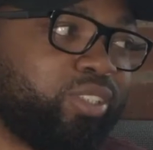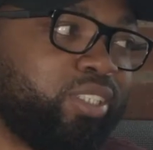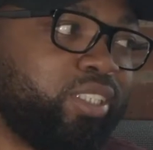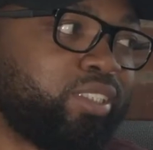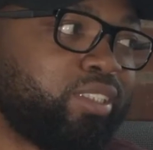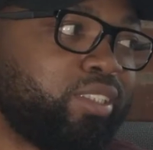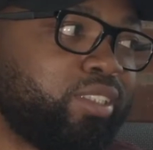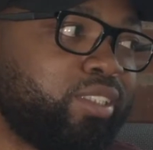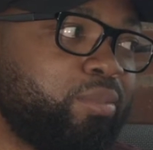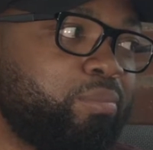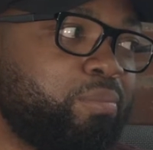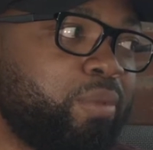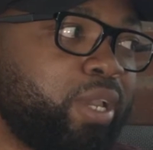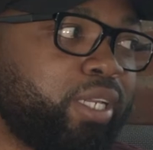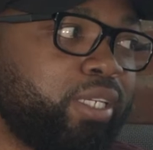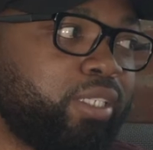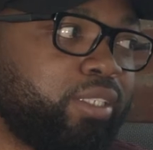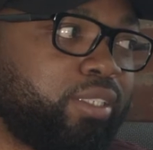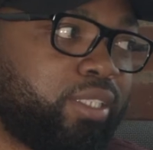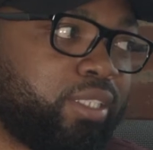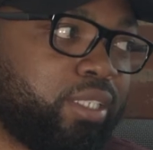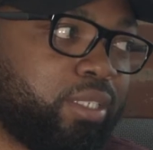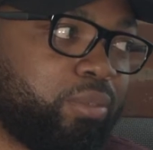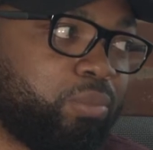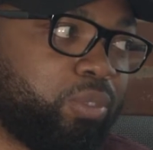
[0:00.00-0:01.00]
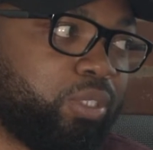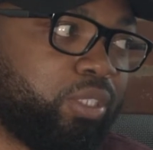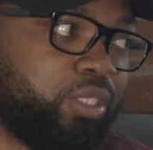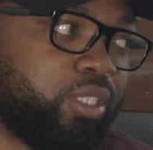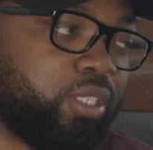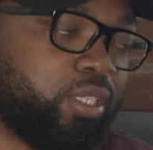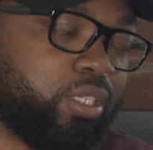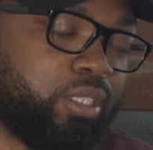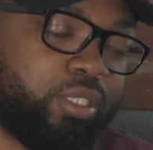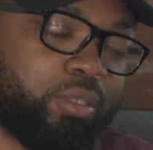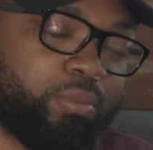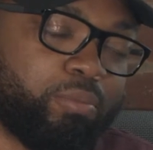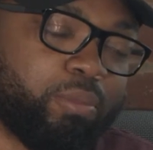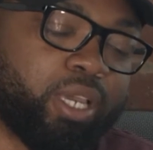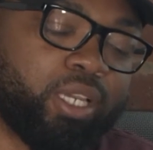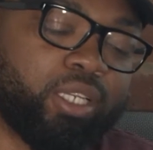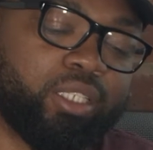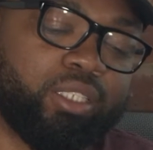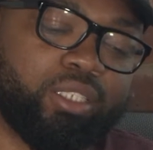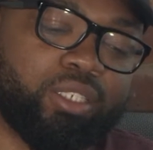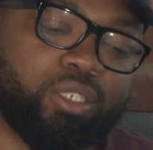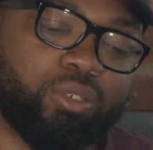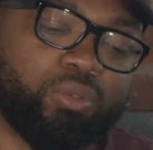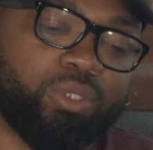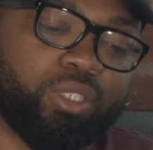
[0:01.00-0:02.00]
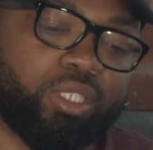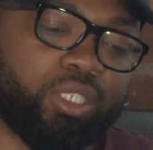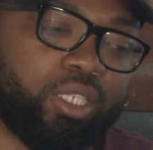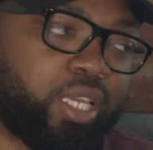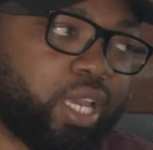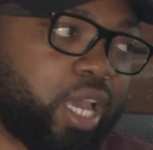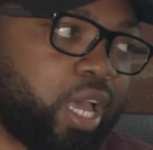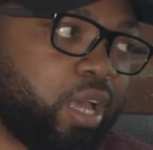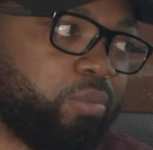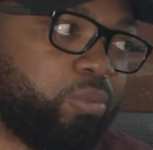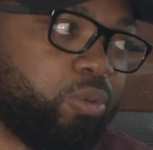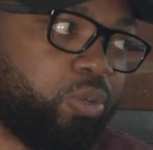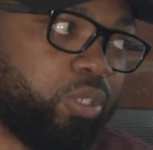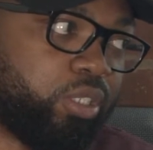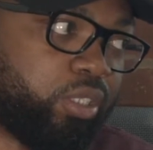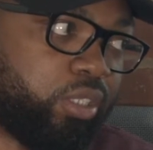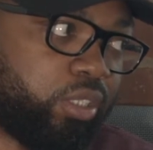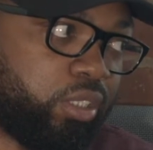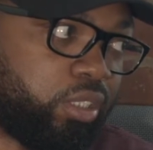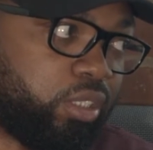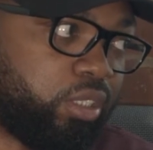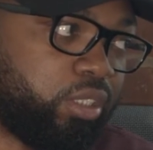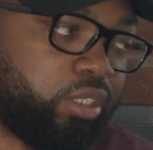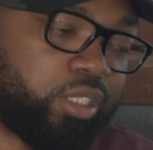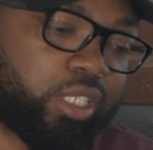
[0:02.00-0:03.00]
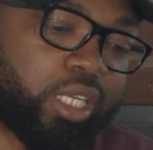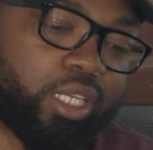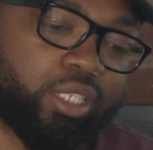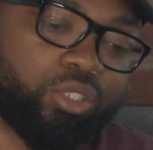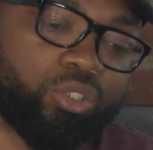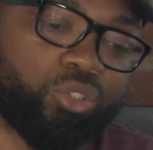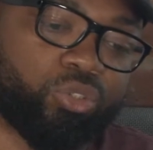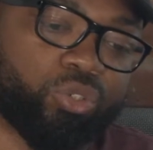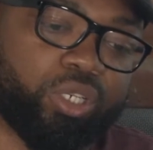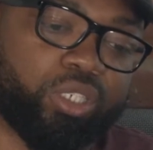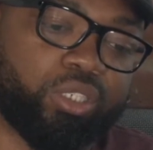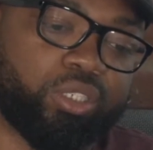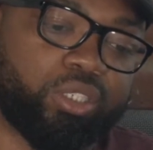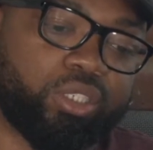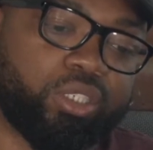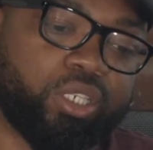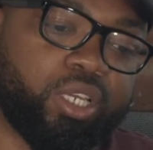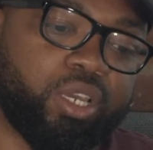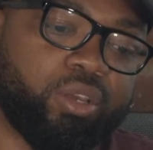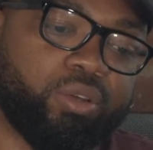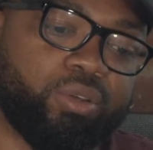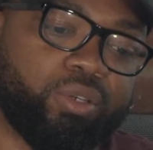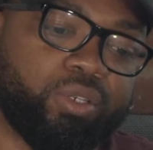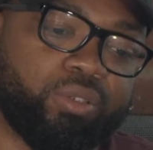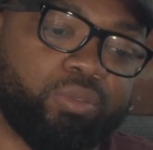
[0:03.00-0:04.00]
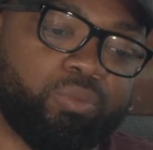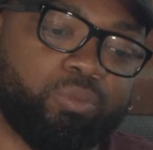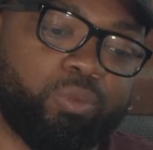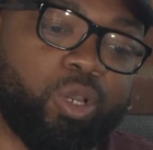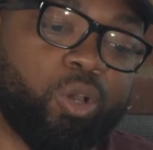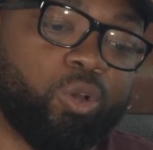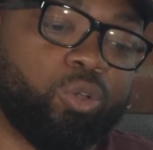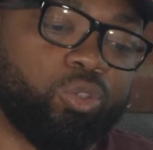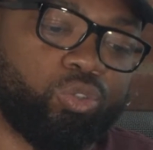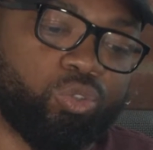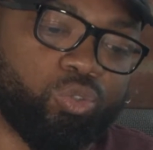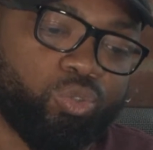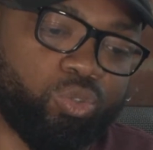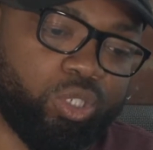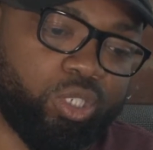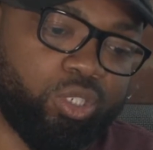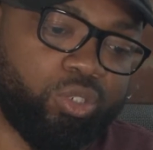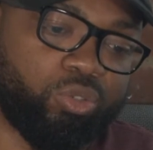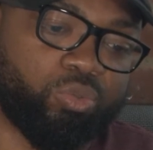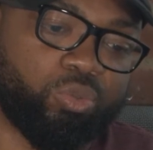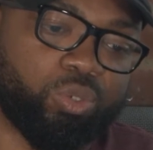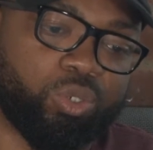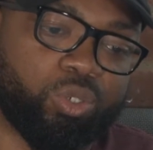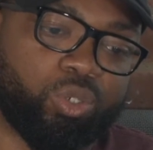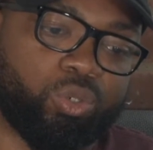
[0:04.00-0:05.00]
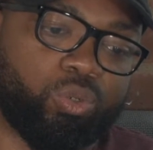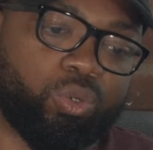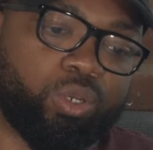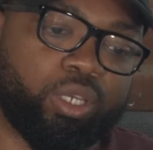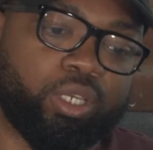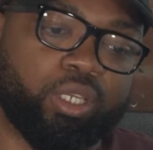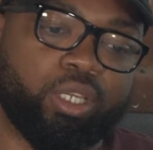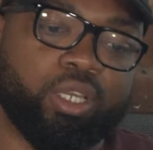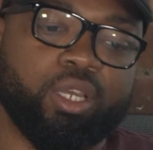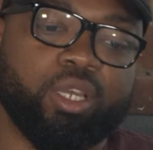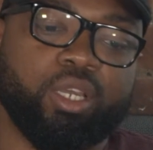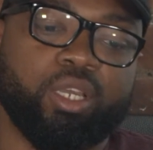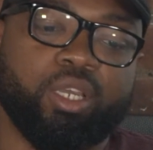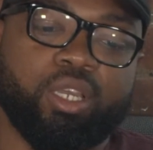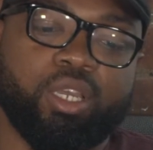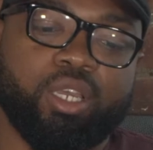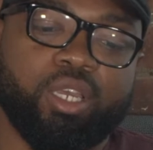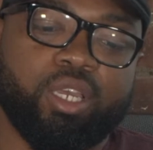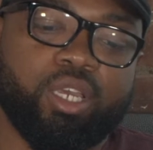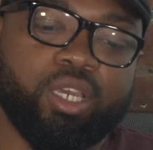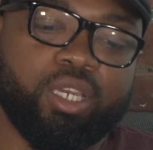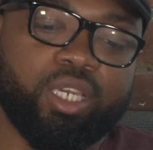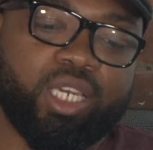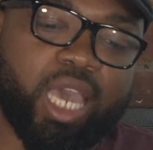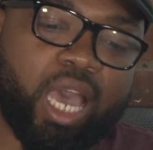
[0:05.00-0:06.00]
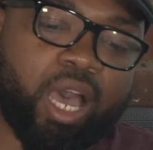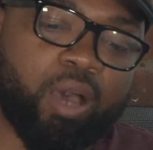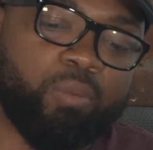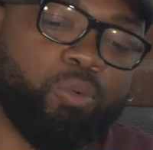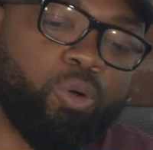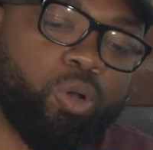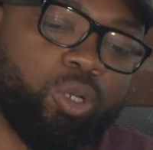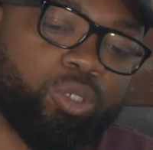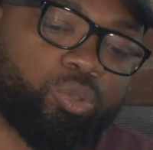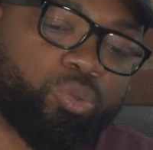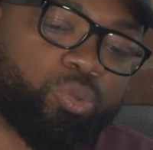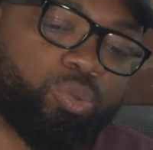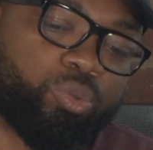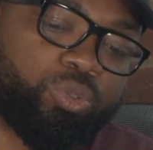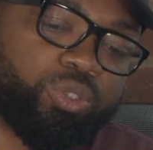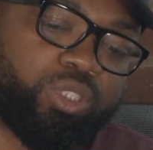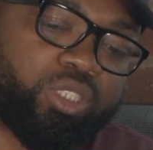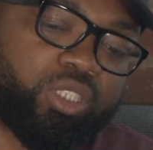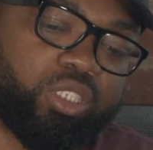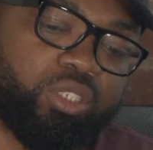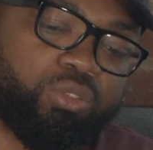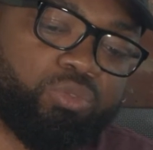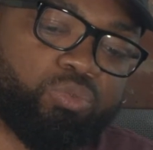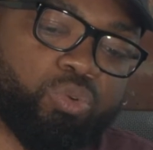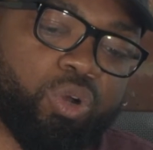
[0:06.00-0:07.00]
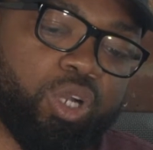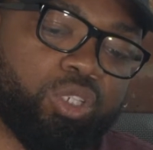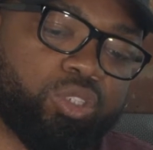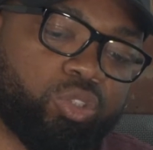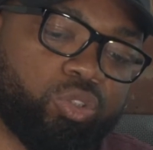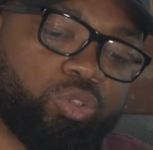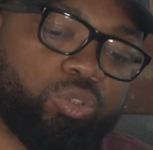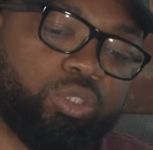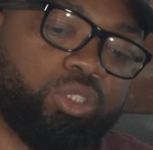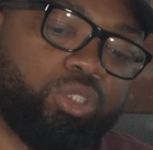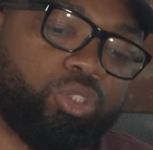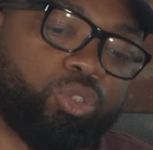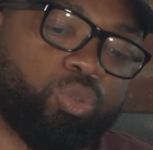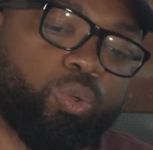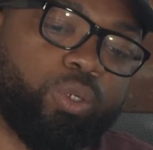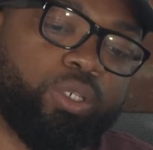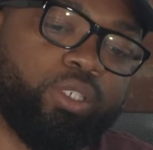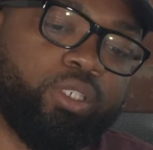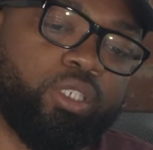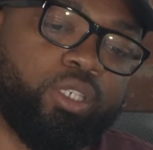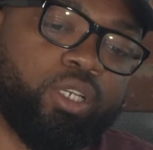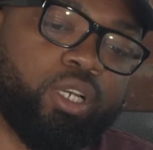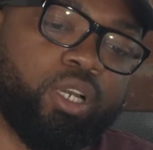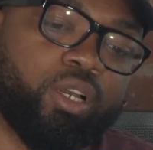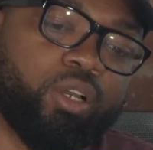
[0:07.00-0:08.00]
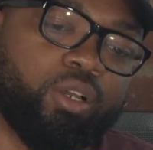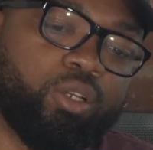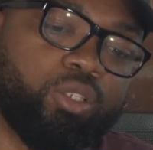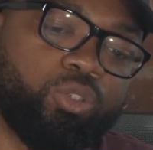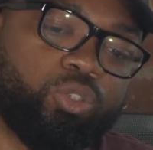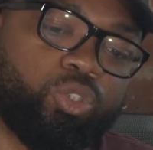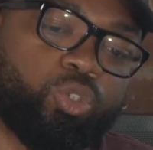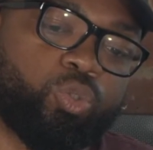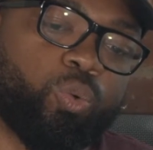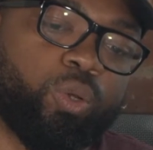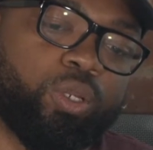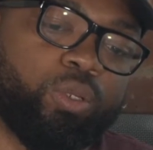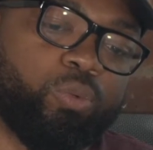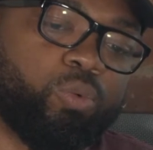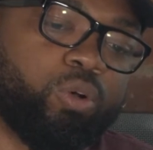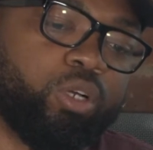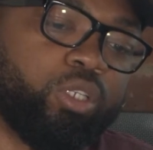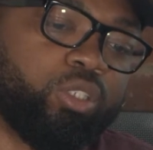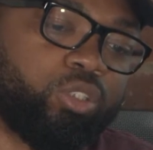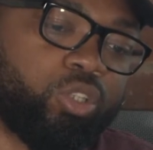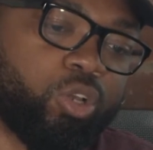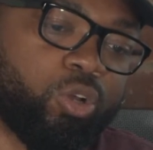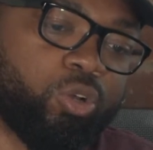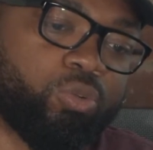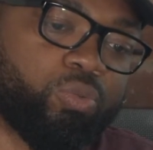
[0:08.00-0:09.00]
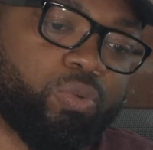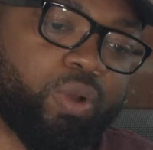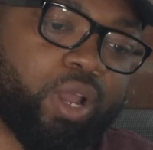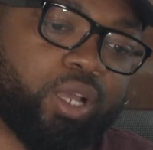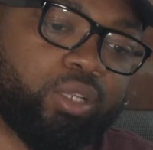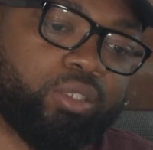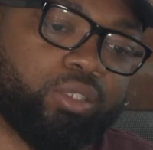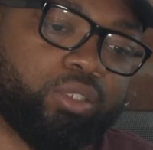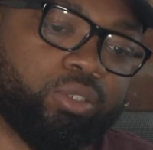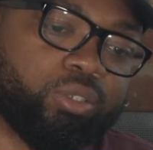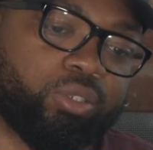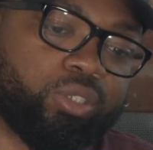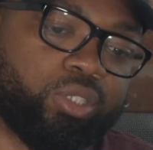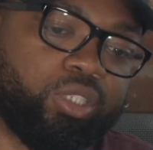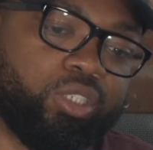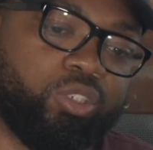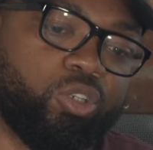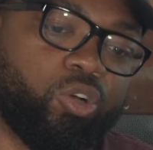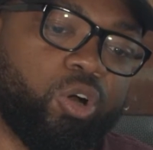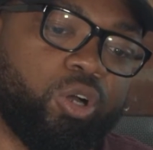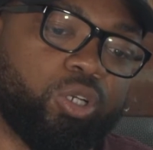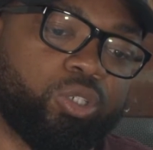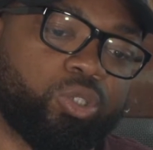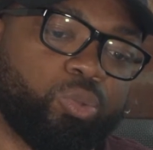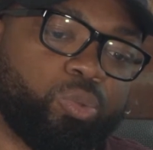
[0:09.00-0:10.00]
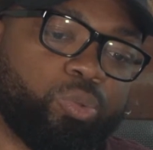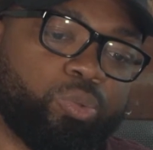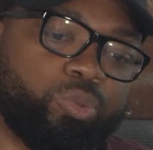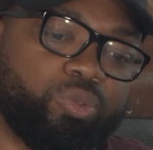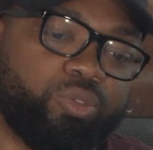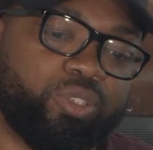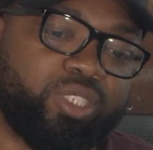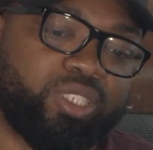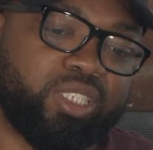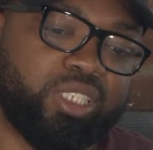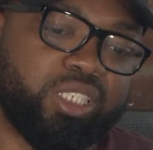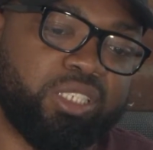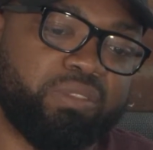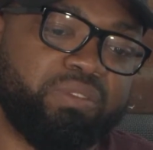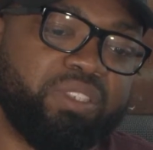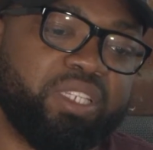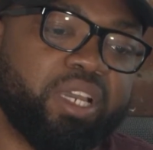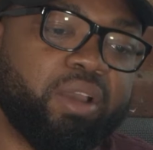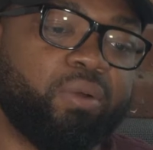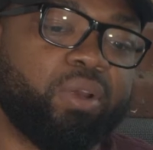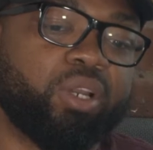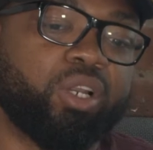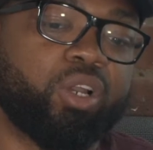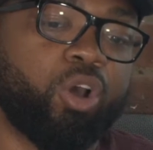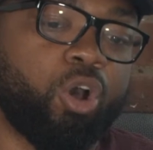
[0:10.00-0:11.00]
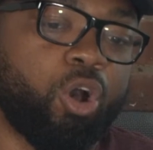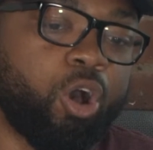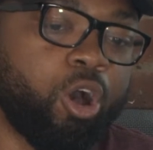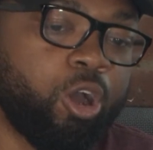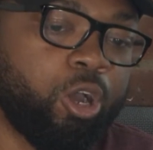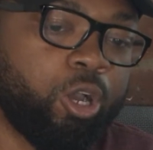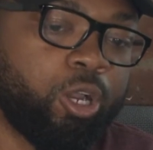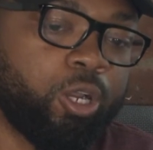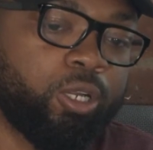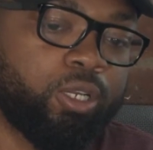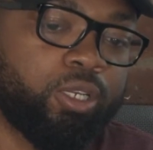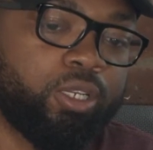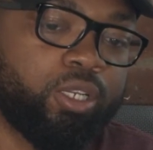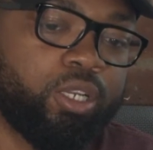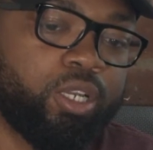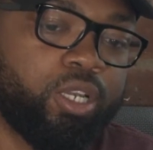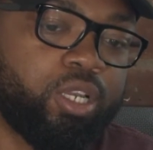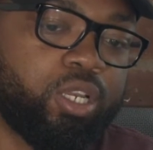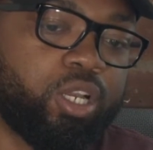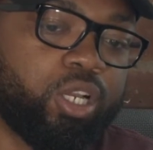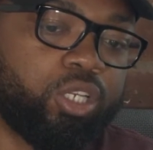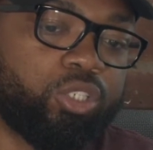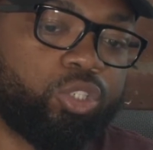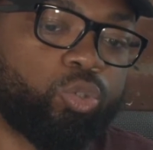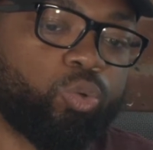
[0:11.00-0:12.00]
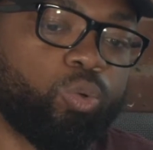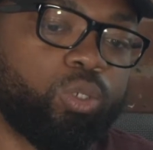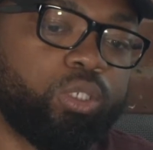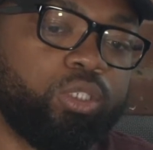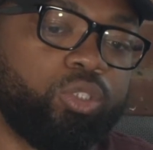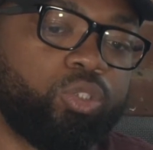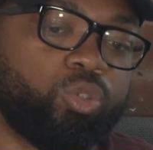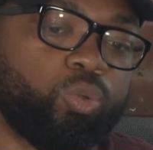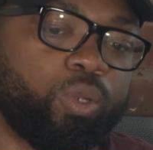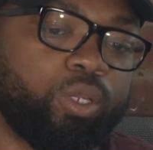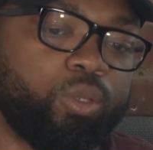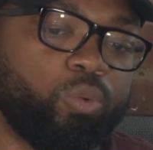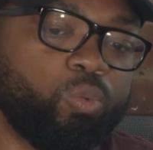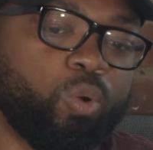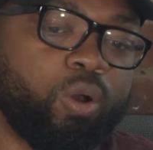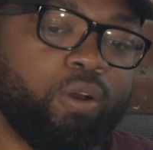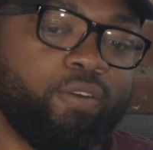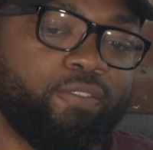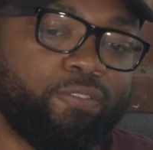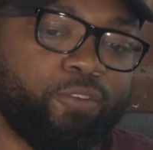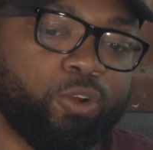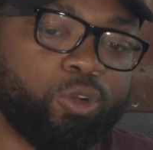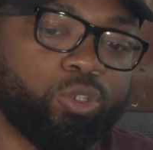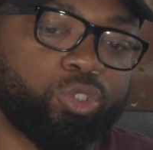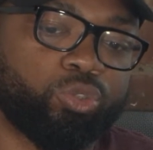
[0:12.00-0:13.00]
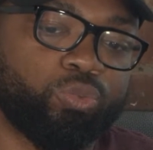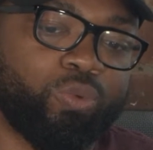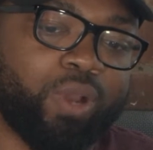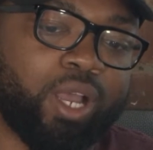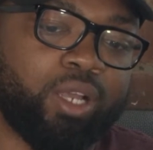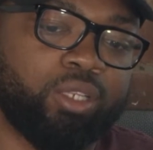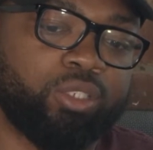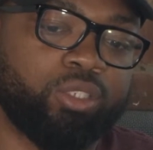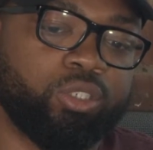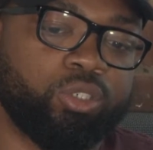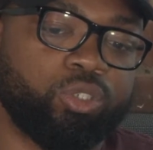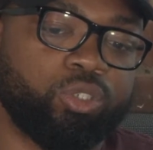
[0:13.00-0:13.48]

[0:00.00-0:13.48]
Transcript: this is the mega team with the mega deal with the Cowboys. This is the second trade scenario. Let me go through these real quick. Cowboys will receive Russell in a 2021 third rounder. Seahawks will receive Derek Carr, a 2021 first rounder,